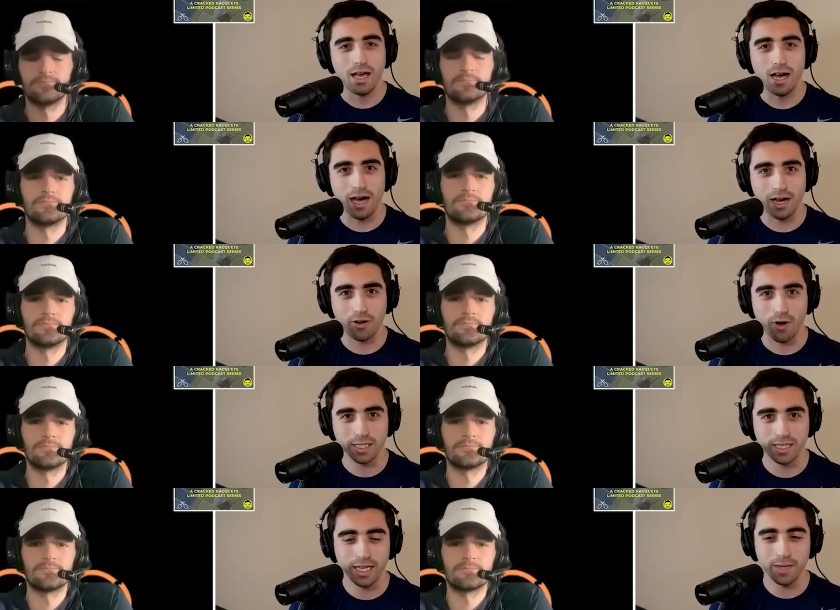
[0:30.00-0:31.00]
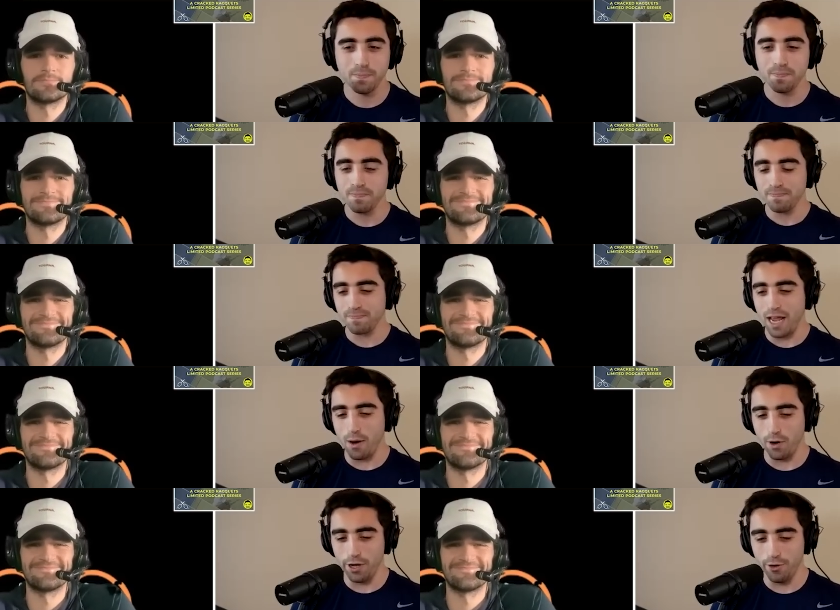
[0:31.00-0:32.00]
Speaker 1: Uh, Grusky,
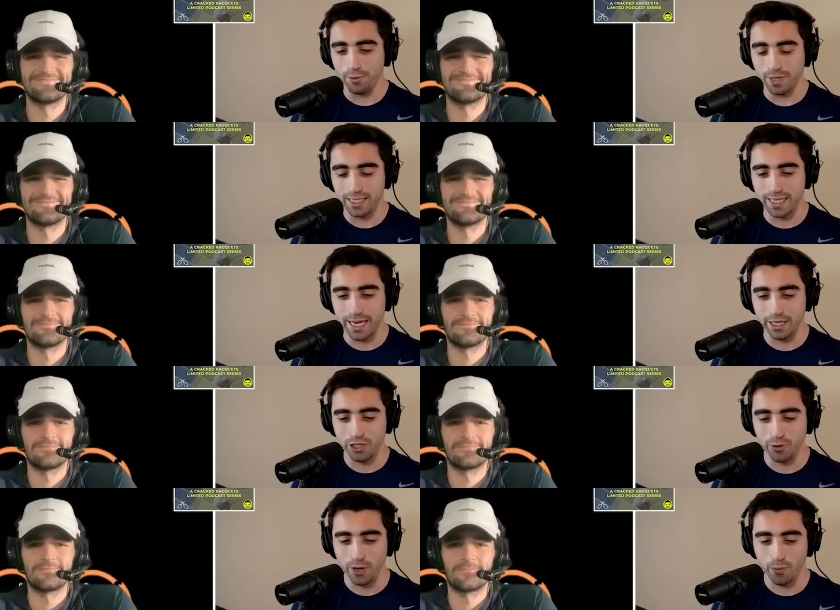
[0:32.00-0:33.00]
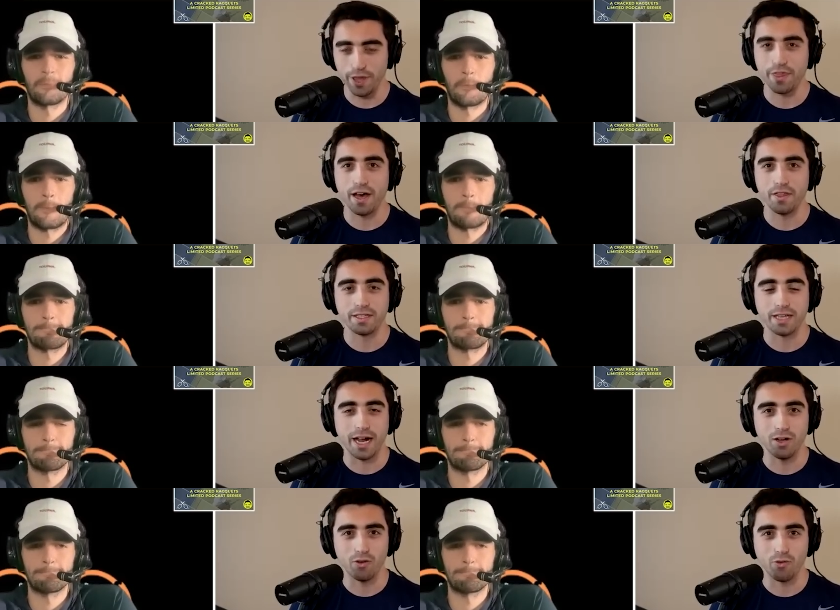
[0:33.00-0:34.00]
how are you? Let's get into it with uh, the
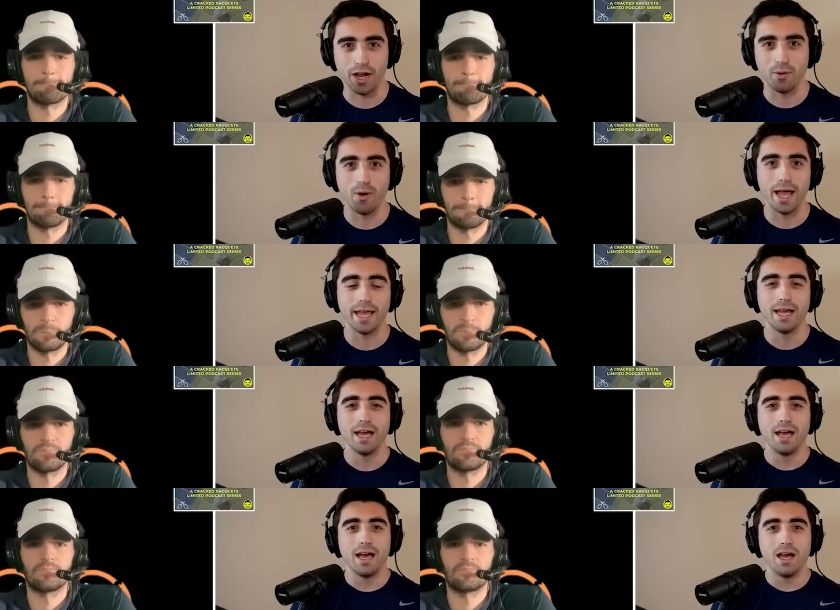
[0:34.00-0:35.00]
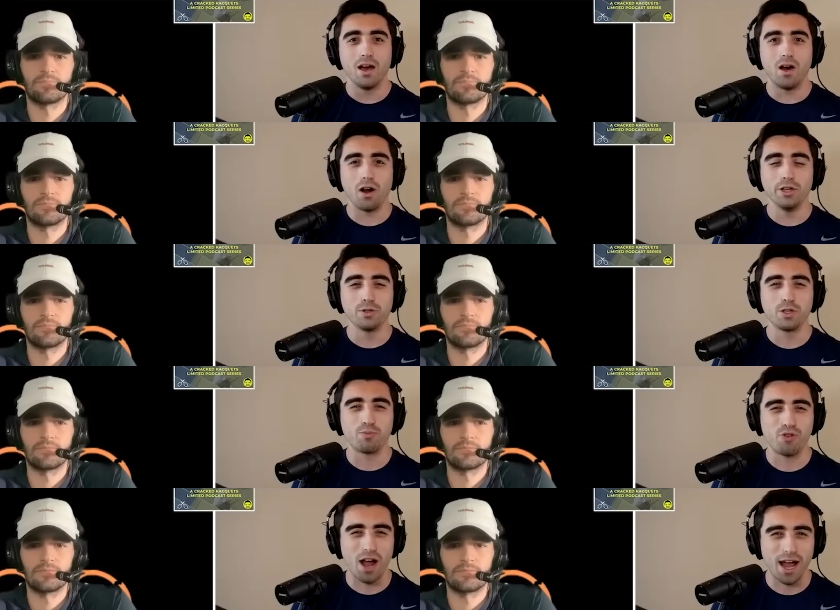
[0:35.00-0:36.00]
title right away. Are you
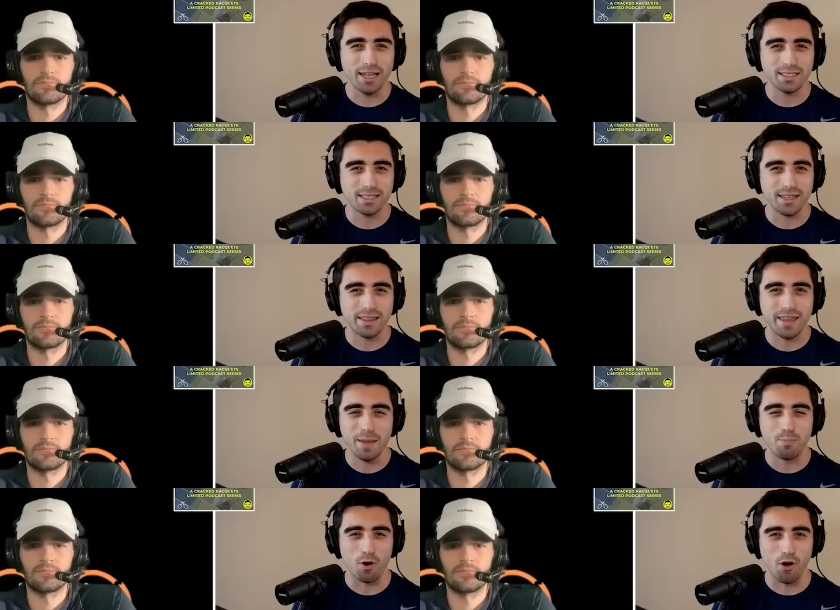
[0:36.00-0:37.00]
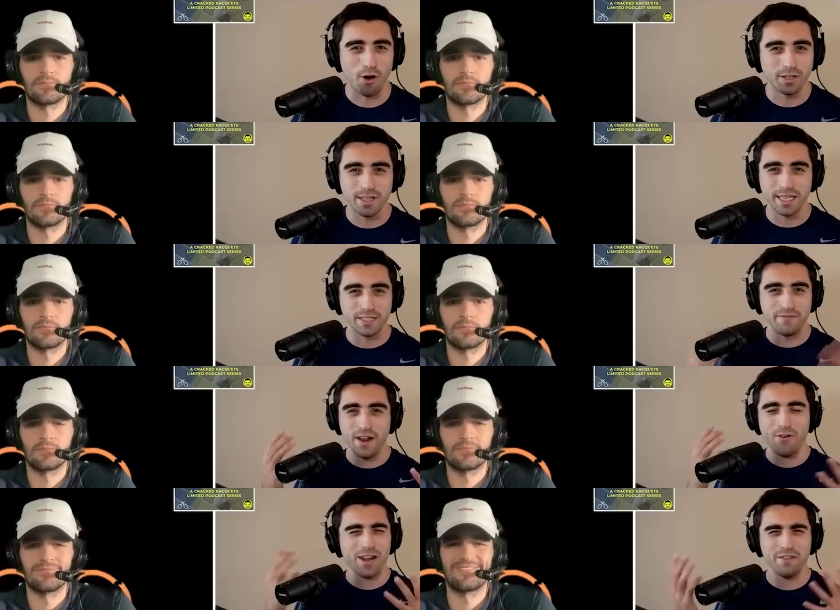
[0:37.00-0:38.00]
surprised they burned this
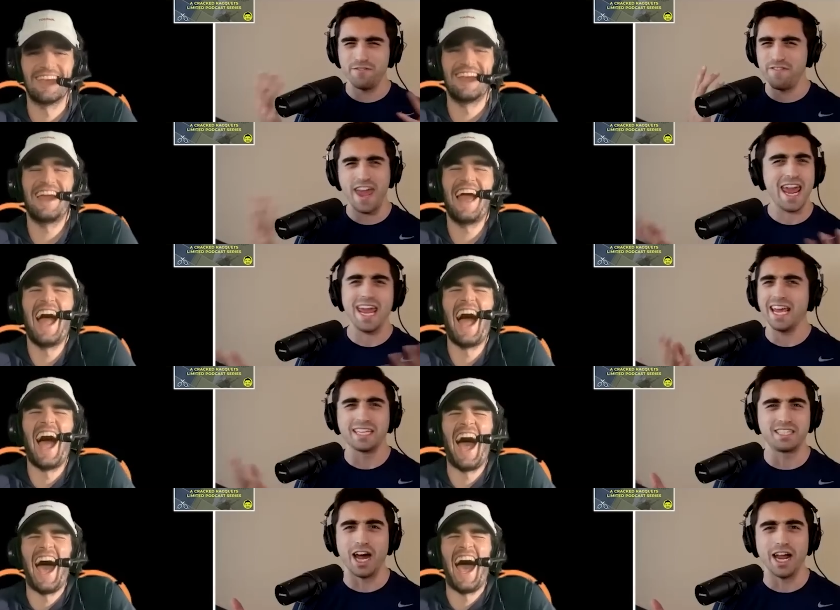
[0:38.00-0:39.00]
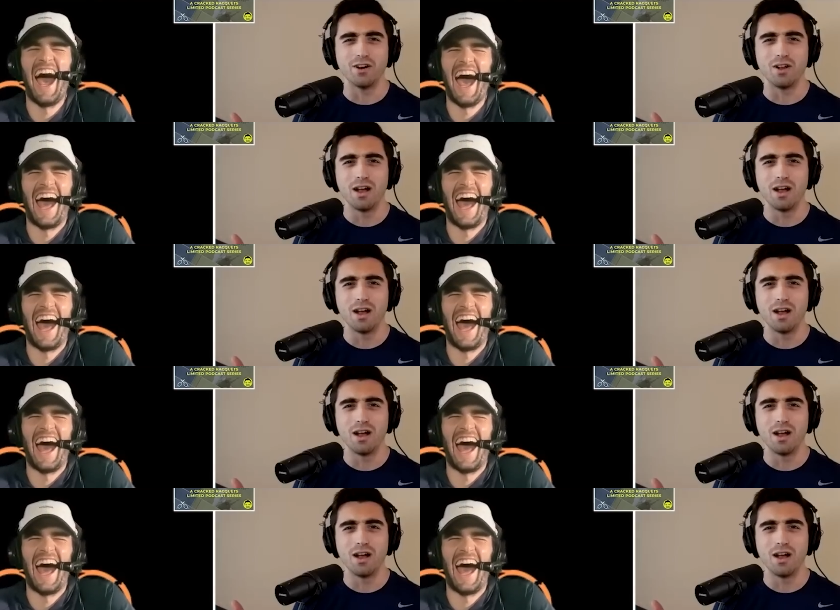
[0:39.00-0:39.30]
very vague title